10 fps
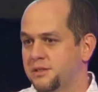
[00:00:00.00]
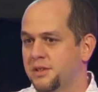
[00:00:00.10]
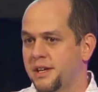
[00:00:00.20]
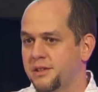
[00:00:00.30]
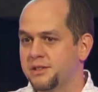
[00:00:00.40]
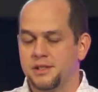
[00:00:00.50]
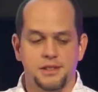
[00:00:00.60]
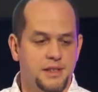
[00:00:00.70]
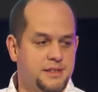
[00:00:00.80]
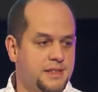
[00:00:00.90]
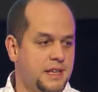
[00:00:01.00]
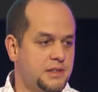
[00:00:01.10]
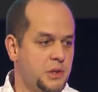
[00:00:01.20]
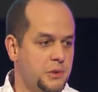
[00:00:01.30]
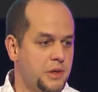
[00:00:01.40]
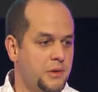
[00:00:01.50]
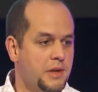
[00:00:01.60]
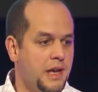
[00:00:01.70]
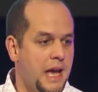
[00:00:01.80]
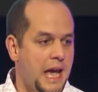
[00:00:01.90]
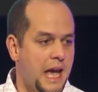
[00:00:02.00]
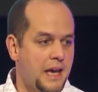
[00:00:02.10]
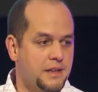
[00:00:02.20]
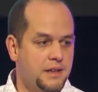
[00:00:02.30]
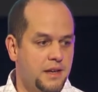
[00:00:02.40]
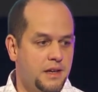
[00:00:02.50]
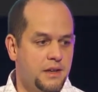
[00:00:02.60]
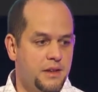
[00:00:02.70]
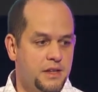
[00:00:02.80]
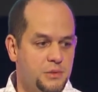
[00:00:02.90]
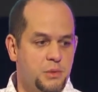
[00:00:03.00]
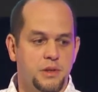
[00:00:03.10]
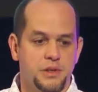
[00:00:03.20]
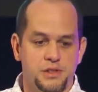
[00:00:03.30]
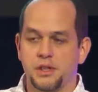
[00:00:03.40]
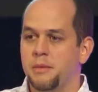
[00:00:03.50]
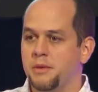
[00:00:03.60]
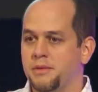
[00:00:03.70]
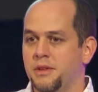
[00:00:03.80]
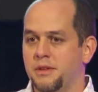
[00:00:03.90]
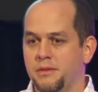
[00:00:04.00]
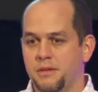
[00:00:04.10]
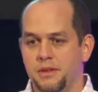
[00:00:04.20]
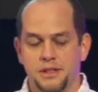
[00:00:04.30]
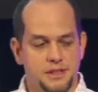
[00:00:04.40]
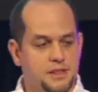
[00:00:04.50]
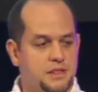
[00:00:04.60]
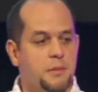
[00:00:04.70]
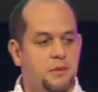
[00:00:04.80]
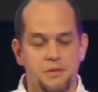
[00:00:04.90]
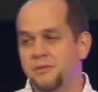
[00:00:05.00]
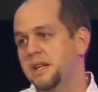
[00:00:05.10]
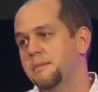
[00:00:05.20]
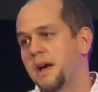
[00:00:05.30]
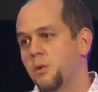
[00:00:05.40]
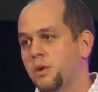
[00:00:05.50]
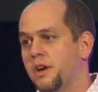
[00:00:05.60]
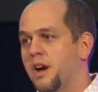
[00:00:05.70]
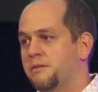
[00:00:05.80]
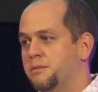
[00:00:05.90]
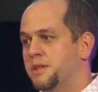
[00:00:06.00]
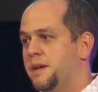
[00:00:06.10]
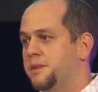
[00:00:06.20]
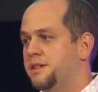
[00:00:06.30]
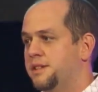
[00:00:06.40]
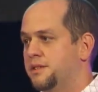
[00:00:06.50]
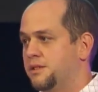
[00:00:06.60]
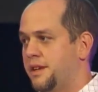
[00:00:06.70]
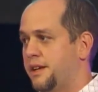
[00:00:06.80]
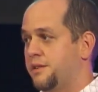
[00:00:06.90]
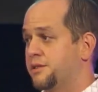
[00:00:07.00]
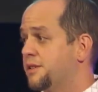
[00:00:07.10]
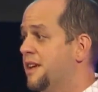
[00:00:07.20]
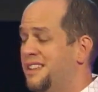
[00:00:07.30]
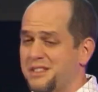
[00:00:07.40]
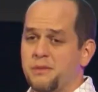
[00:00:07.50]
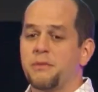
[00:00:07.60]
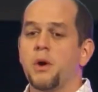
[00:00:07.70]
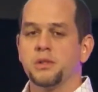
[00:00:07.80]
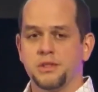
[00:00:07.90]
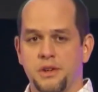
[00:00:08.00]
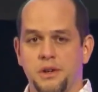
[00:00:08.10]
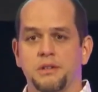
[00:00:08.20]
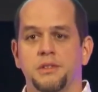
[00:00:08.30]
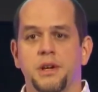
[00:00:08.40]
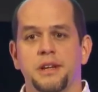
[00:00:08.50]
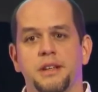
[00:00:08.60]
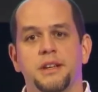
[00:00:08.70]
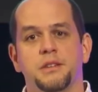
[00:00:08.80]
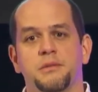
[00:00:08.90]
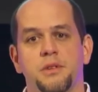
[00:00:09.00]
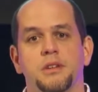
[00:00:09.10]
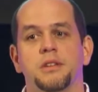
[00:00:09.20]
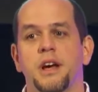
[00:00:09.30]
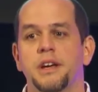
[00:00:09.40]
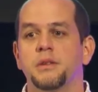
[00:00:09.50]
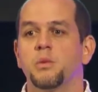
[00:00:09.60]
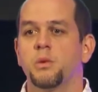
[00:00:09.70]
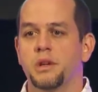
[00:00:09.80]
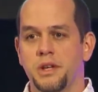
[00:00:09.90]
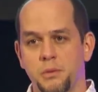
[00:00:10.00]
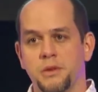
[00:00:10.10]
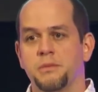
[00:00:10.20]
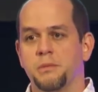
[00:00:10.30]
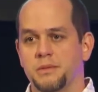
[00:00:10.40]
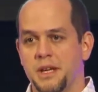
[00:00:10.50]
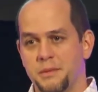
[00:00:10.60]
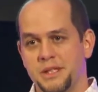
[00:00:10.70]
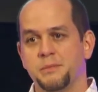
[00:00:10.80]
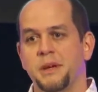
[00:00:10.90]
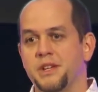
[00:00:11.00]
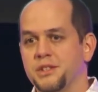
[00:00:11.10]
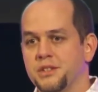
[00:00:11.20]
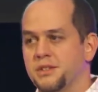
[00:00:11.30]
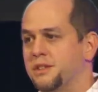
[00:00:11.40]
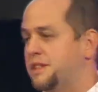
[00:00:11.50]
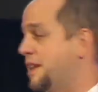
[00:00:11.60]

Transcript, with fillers: Educators in, in San Antonio, and uh, these were some of the, the, some of the feedback we got from diabetes educators. These are folks that are directly in the front line working with diabetes patients on a